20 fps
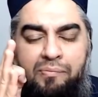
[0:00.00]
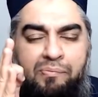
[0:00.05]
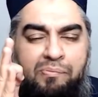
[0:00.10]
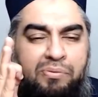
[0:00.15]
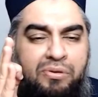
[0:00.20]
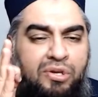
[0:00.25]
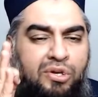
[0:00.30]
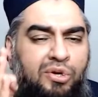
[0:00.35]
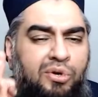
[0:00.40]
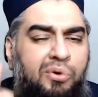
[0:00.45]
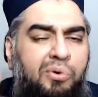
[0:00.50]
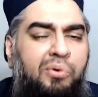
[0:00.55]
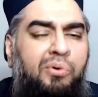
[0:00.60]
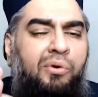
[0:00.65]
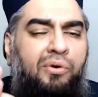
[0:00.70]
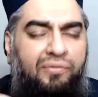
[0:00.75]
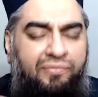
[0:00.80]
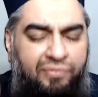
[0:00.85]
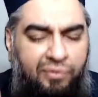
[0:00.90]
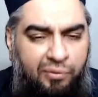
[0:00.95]

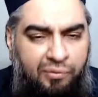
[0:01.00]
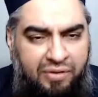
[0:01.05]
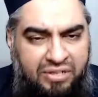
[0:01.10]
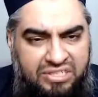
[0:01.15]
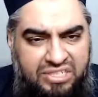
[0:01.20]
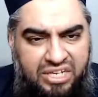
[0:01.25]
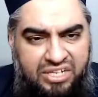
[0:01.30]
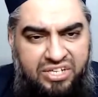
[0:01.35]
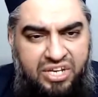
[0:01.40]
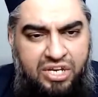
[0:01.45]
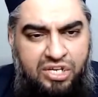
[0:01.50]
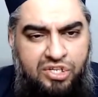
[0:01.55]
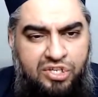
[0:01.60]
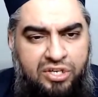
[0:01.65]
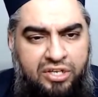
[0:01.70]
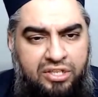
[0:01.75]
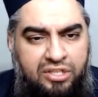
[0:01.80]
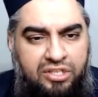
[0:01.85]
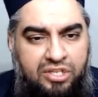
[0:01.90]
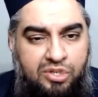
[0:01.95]
beautiful
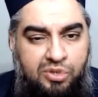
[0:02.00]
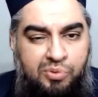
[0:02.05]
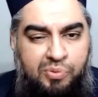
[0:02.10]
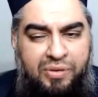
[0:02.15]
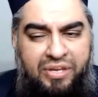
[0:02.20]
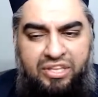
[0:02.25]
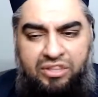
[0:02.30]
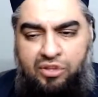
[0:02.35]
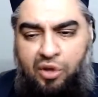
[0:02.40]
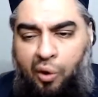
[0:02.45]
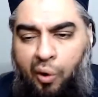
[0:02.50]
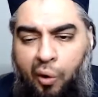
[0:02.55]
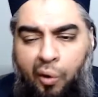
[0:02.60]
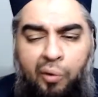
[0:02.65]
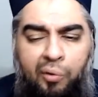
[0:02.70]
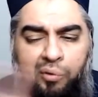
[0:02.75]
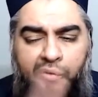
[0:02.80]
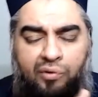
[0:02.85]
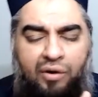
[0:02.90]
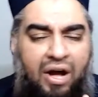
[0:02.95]
recitation and tajweed, the
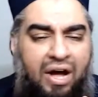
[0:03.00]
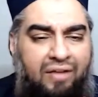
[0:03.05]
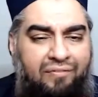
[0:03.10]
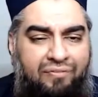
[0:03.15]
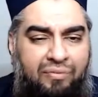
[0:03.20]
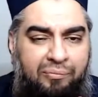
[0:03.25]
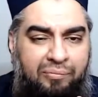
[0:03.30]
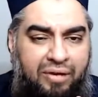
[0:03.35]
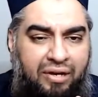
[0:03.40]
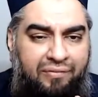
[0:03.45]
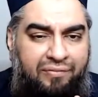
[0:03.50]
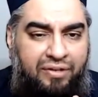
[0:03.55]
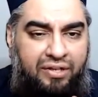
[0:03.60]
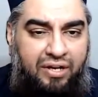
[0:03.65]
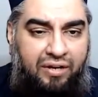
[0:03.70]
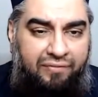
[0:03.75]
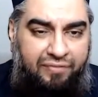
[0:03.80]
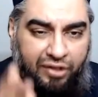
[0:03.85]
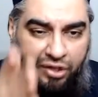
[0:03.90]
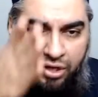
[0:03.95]
whole Quran from cover to
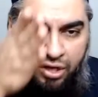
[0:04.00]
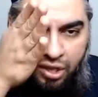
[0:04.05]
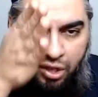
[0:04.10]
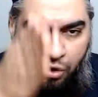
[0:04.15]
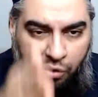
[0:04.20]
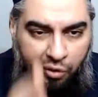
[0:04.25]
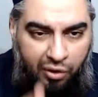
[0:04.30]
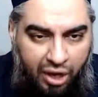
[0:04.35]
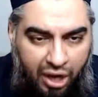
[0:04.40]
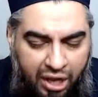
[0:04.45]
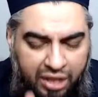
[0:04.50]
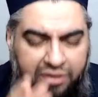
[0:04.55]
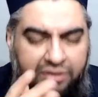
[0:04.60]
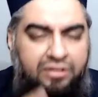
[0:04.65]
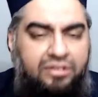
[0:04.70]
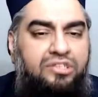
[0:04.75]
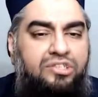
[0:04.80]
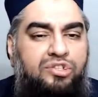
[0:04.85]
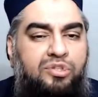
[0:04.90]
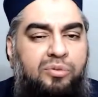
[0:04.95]
cover,
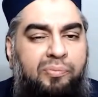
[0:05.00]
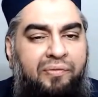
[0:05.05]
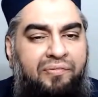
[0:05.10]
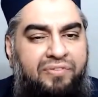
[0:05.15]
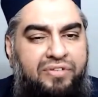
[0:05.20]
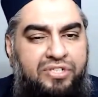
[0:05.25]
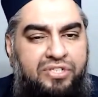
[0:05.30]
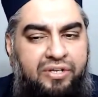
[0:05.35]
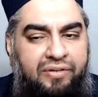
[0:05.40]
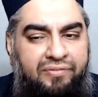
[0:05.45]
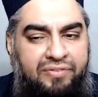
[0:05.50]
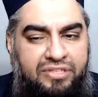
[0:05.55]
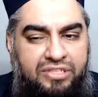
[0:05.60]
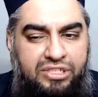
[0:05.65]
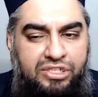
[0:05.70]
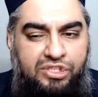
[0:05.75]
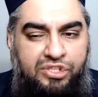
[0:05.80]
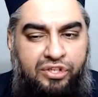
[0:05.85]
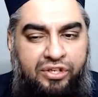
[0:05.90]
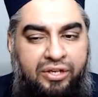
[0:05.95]
under the supervision of a
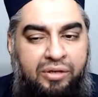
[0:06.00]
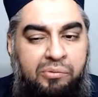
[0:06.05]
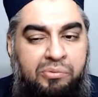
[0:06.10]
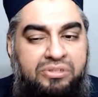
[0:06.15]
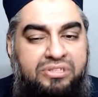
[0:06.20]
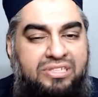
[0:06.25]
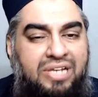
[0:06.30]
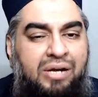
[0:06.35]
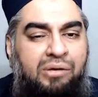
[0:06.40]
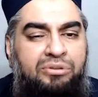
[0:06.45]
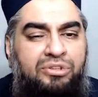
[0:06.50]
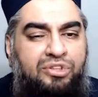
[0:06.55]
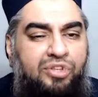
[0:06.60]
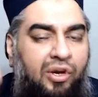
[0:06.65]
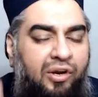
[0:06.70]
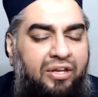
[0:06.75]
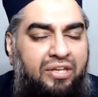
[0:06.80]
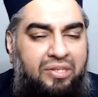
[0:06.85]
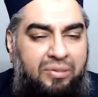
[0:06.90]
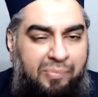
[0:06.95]
teacher, and was now
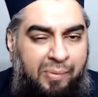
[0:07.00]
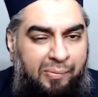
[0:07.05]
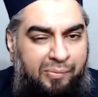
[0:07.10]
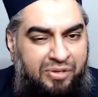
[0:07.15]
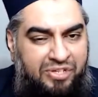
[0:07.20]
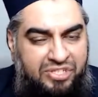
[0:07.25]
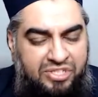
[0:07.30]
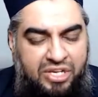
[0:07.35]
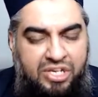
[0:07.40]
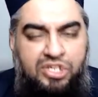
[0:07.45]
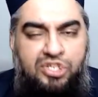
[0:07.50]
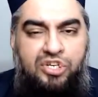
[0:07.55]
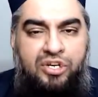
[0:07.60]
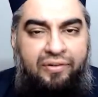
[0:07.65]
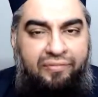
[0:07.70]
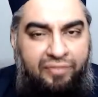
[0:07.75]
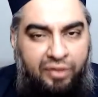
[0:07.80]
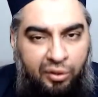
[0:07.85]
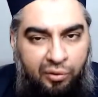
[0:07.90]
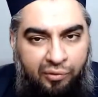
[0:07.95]
starting the memorization
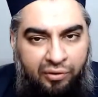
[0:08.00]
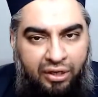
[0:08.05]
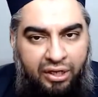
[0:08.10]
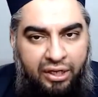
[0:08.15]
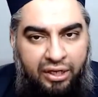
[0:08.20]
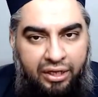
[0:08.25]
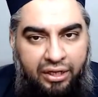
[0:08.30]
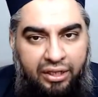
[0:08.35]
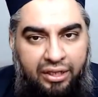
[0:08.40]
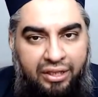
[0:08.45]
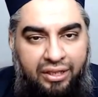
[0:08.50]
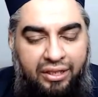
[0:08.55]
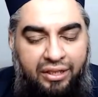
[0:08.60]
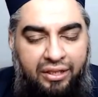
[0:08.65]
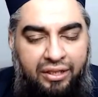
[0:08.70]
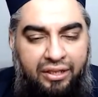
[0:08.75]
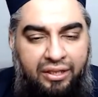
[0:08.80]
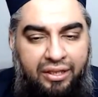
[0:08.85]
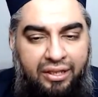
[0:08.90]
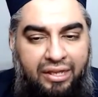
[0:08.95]
of the Quran.
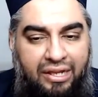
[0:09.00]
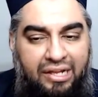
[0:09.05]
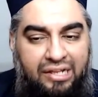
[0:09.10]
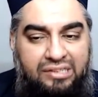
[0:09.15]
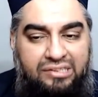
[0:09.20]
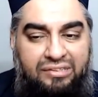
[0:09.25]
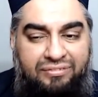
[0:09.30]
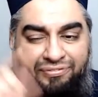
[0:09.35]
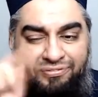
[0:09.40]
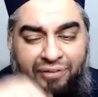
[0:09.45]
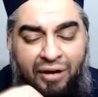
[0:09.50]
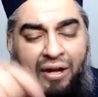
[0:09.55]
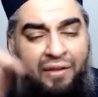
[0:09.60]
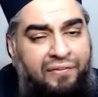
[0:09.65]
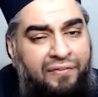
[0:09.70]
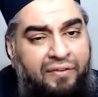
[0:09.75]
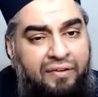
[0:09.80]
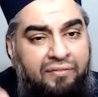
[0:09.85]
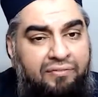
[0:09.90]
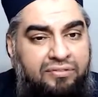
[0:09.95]
The
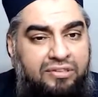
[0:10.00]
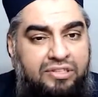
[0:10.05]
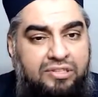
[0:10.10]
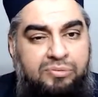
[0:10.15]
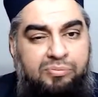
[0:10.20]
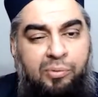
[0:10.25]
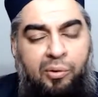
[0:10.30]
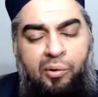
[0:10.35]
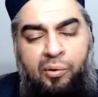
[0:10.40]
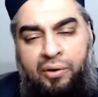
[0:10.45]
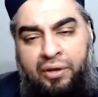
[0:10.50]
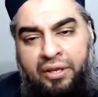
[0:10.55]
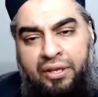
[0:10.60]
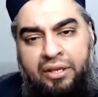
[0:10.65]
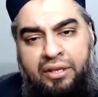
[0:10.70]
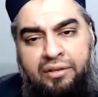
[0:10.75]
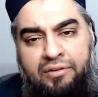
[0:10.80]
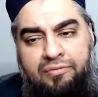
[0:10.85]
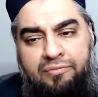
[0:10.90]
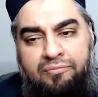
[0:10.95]
father of this
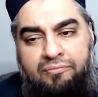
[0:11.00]
boy,